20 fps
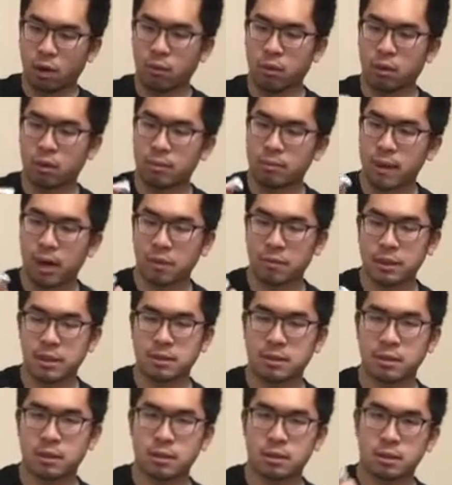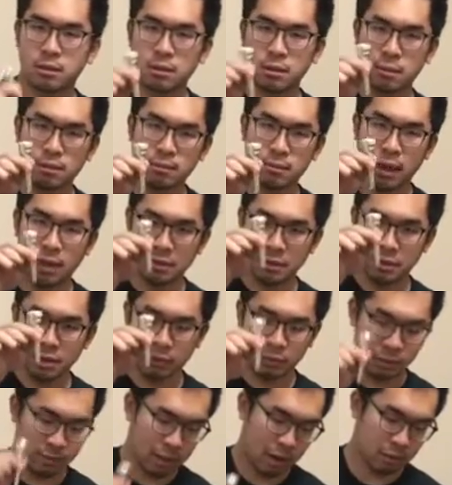normal mouthpieces, mine's a
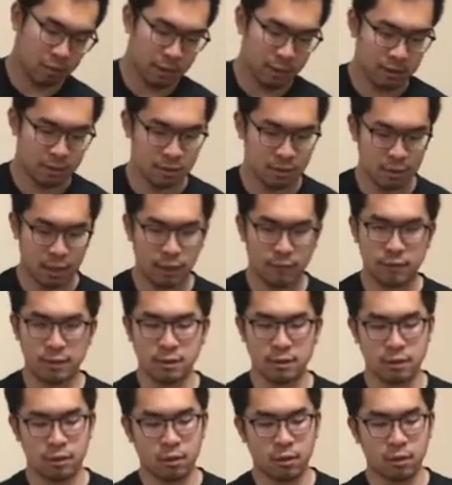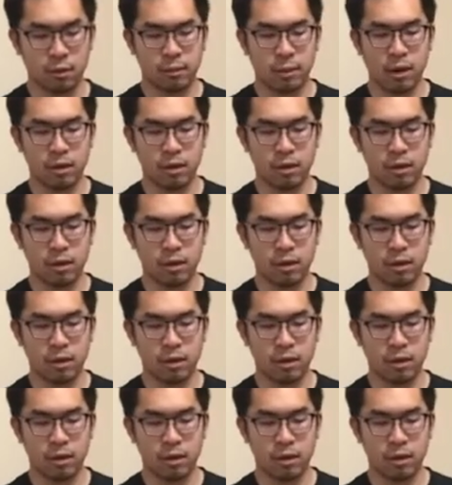trumpet mouthpiece and Evan's is a horn